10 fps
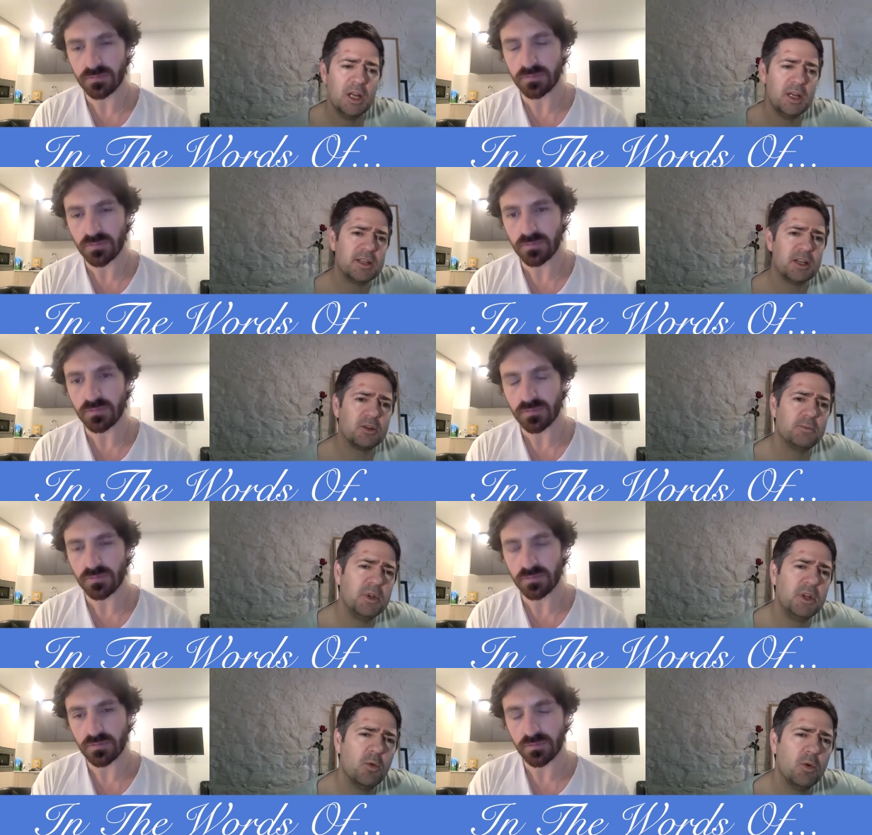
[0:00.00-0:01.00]
Speaker 1: is that
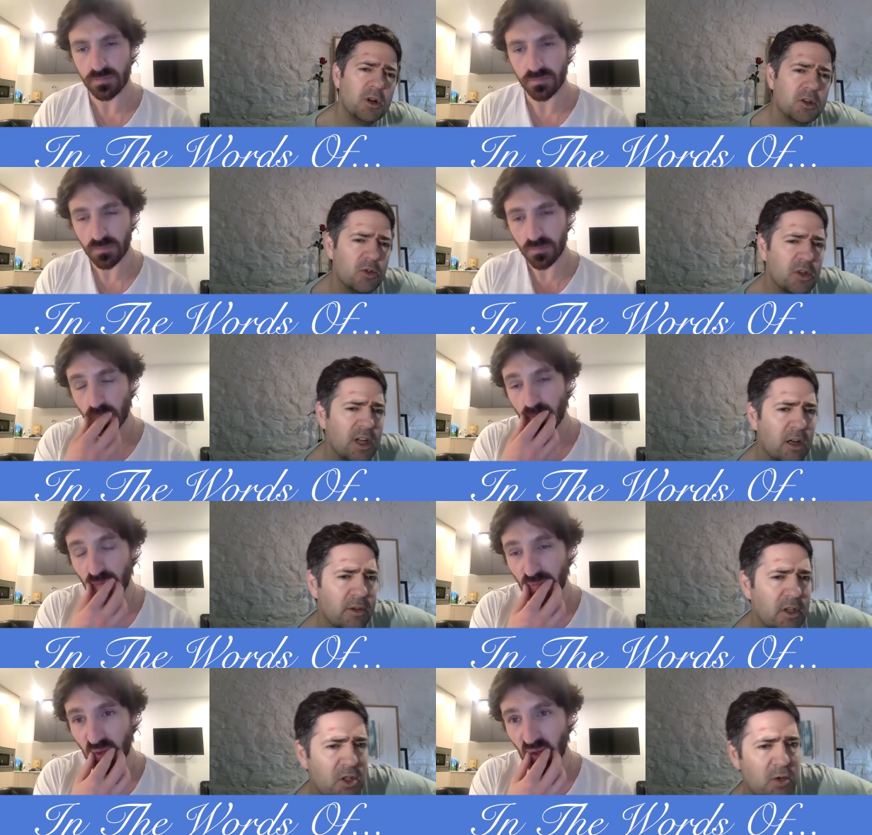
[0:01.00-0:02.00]
something you want to sort of delve
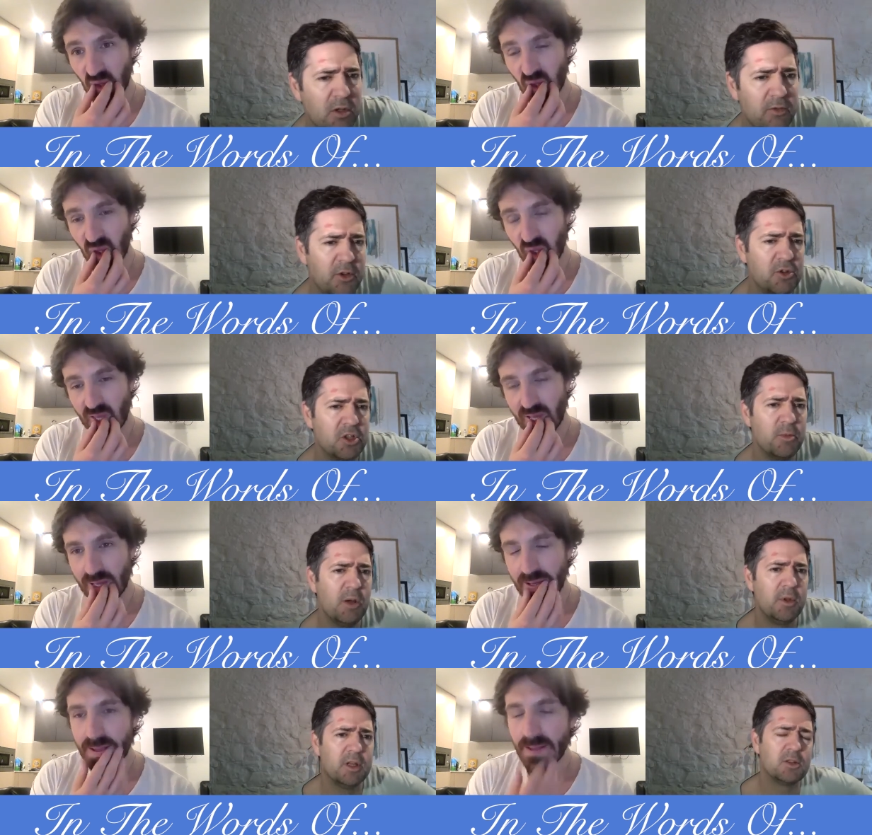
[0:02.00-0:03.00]
into in the future?
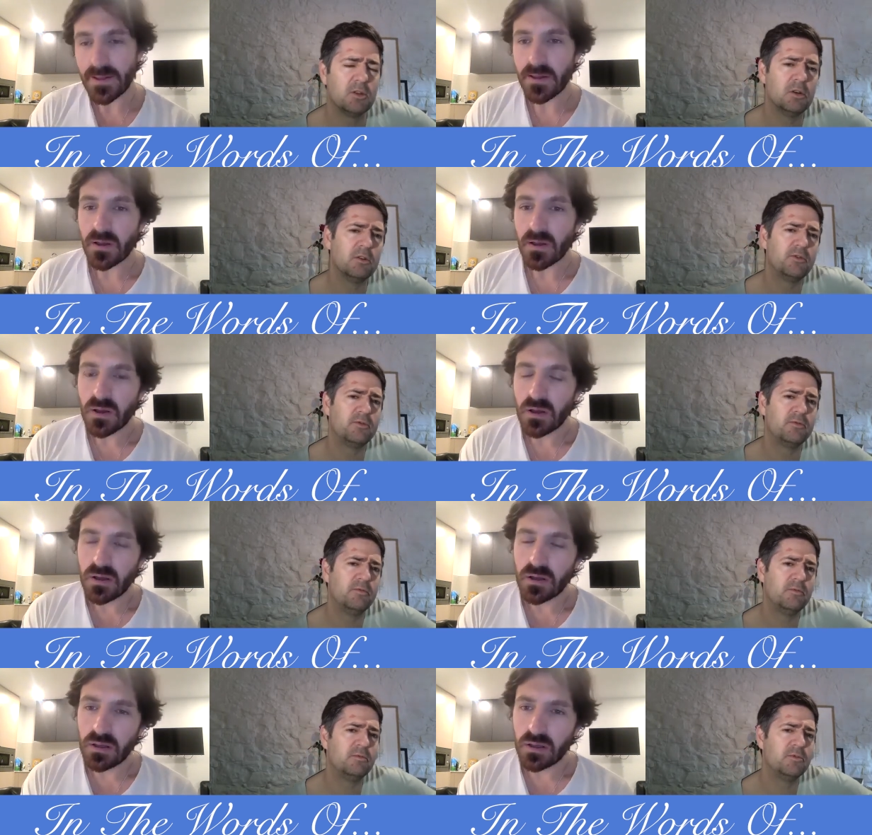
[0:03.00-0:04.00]
Maybe that sort of
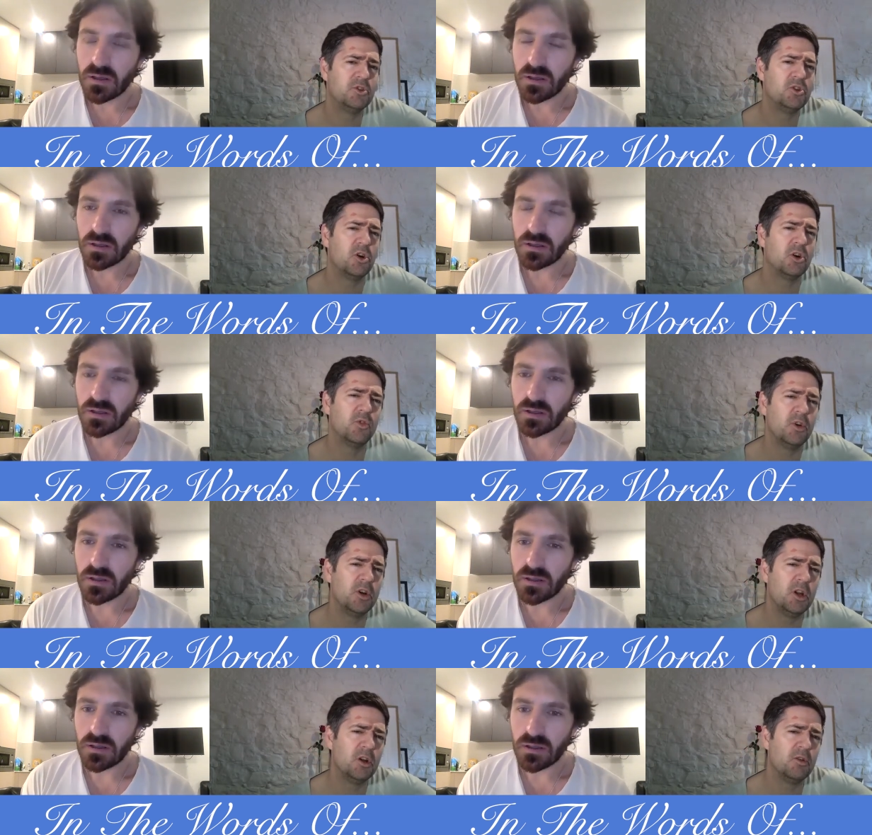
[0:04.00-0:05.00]
genre,
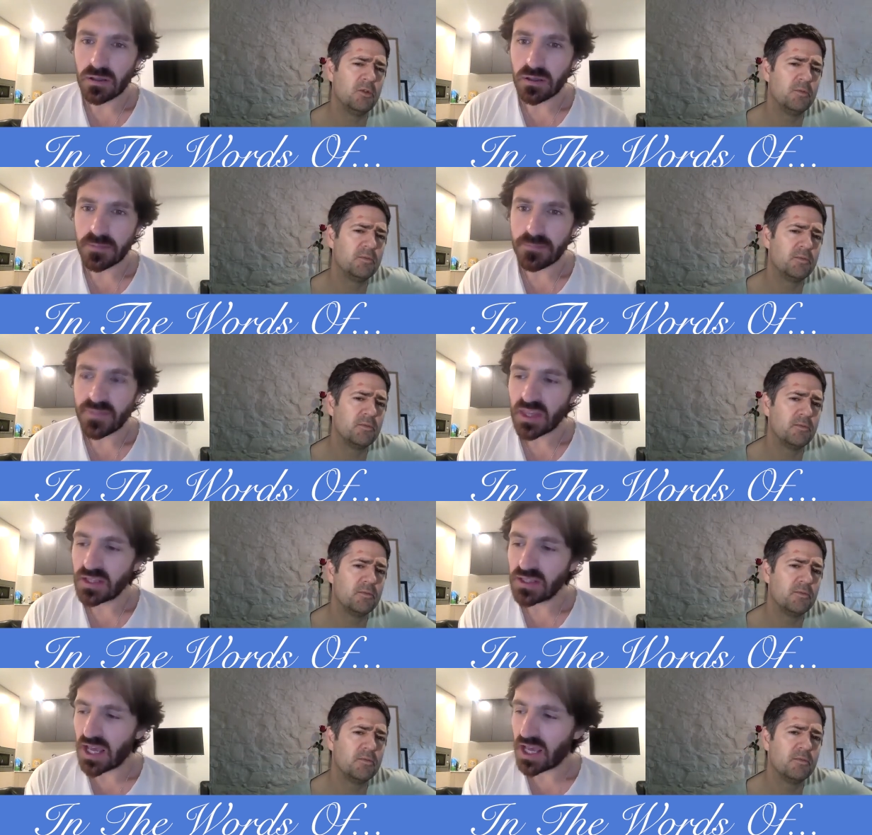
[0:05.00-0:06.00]
you know.
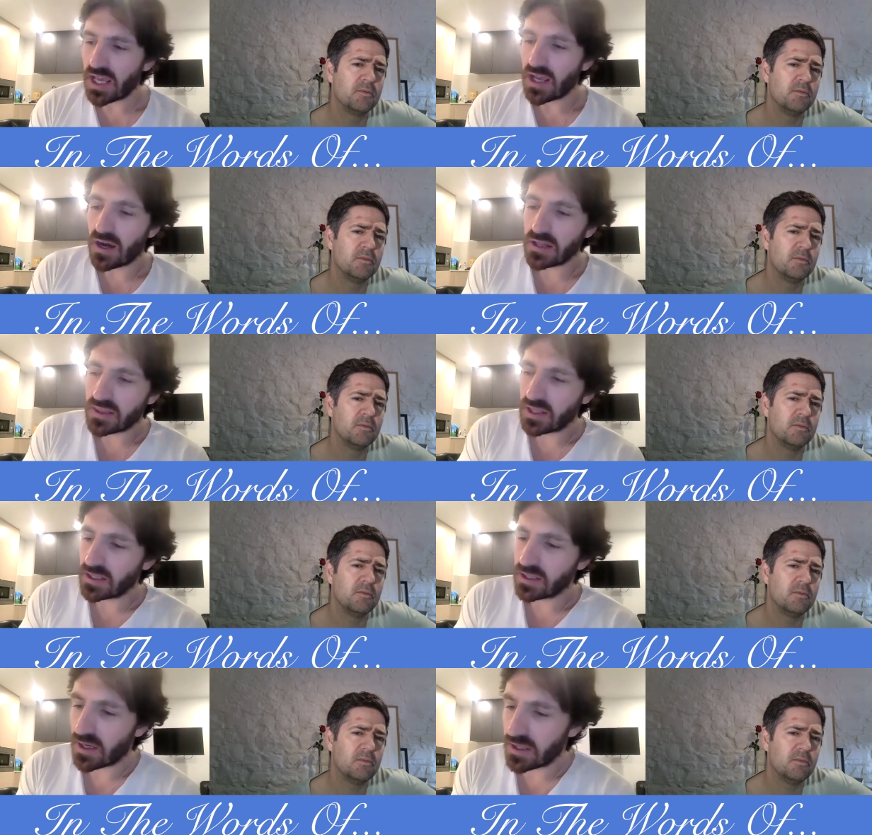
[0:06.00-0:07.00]
Speaker 2: Yeah, I think
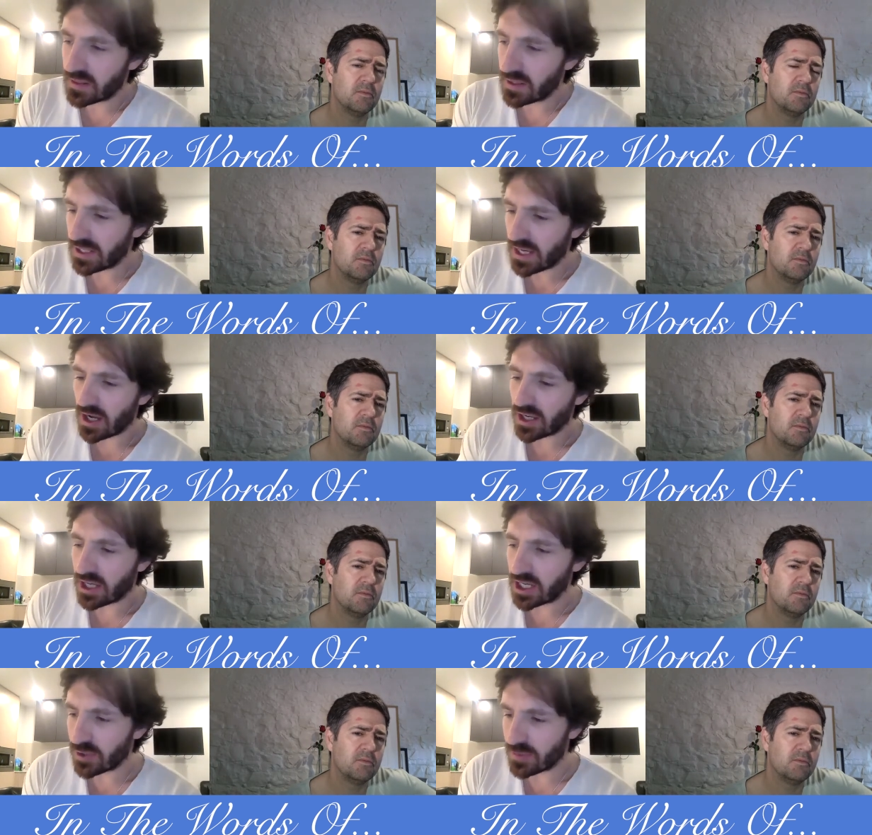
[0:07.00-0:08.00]
I think yeah, I
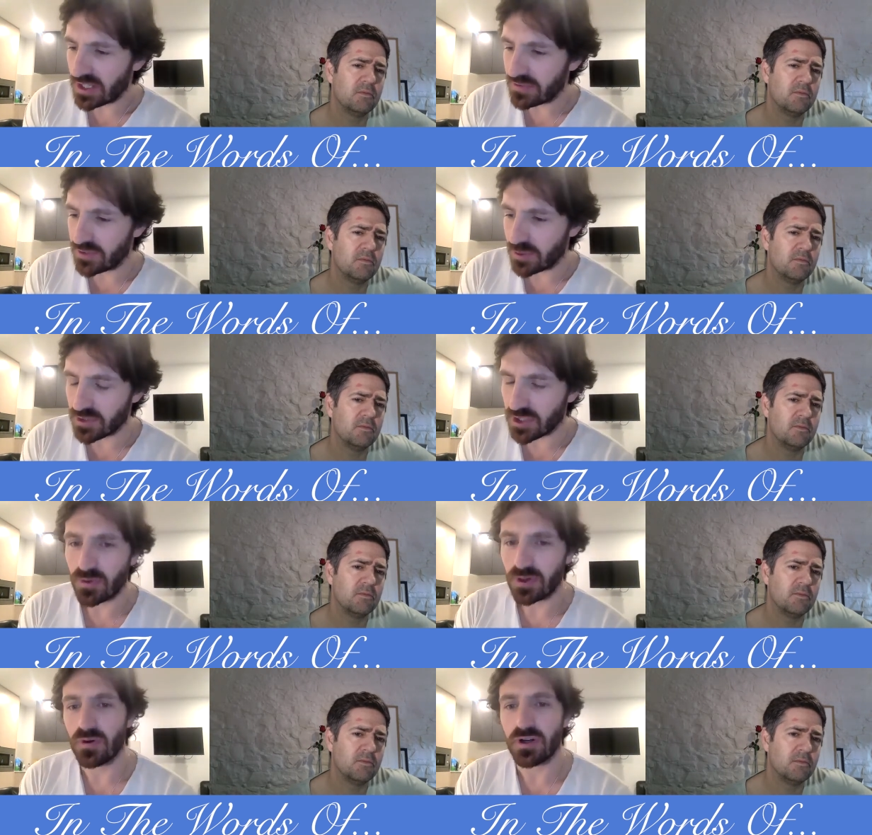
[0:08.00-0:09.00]
kind of want to make films that I
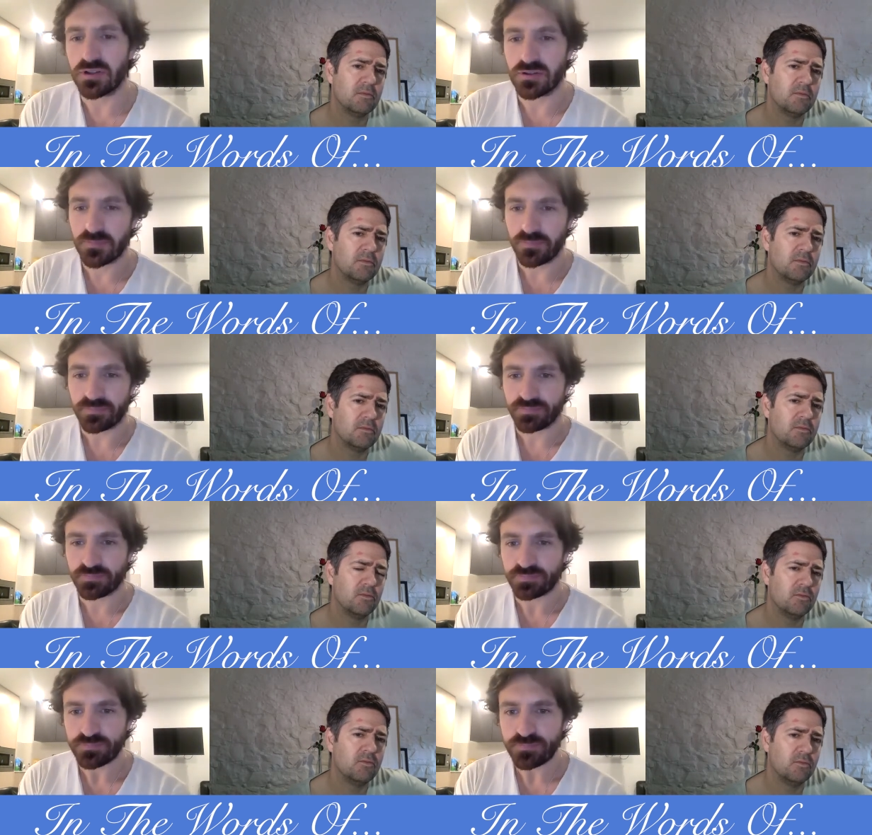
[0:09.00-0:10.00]
want to watch,
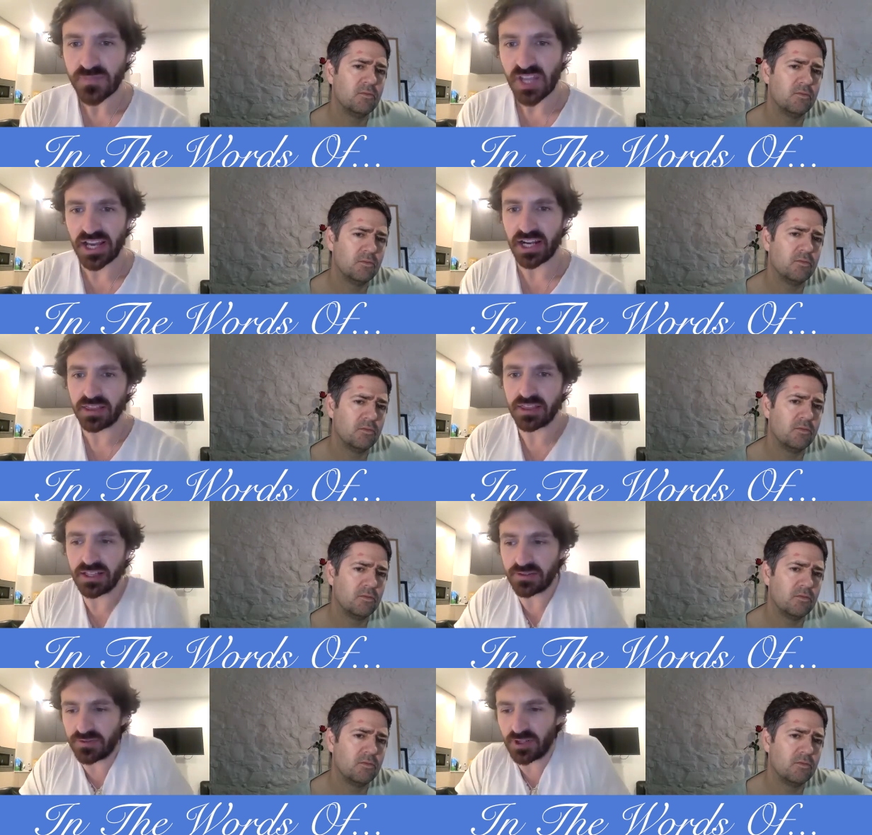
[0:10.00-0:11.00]
Speaker 1: mm.
Speaker 2: and I think
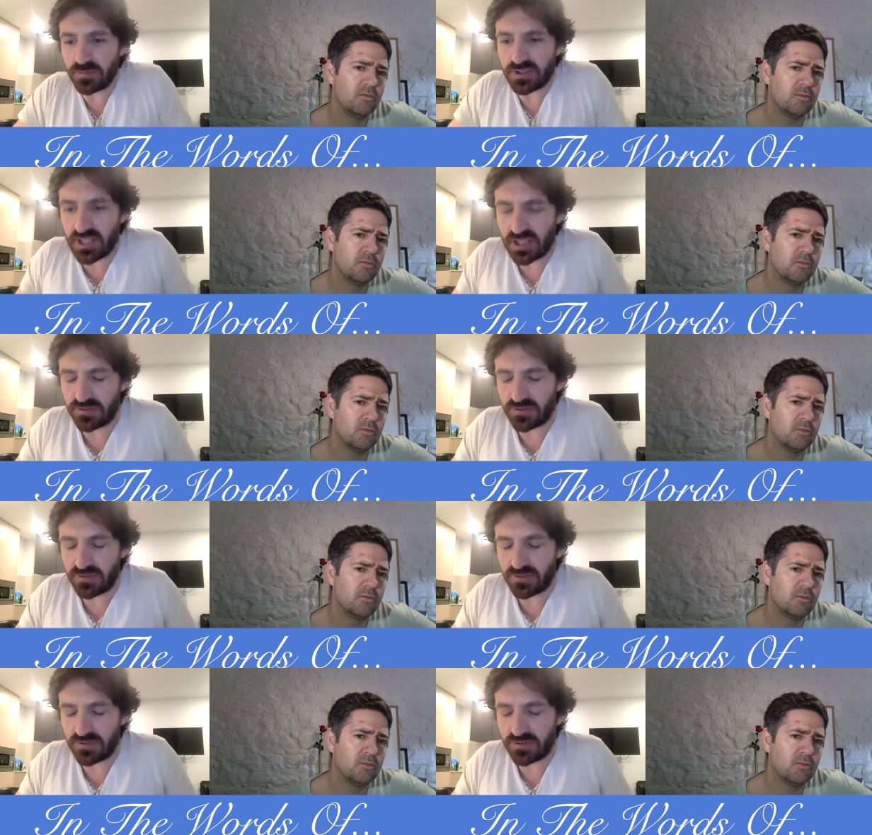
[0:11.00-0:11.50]
the films that the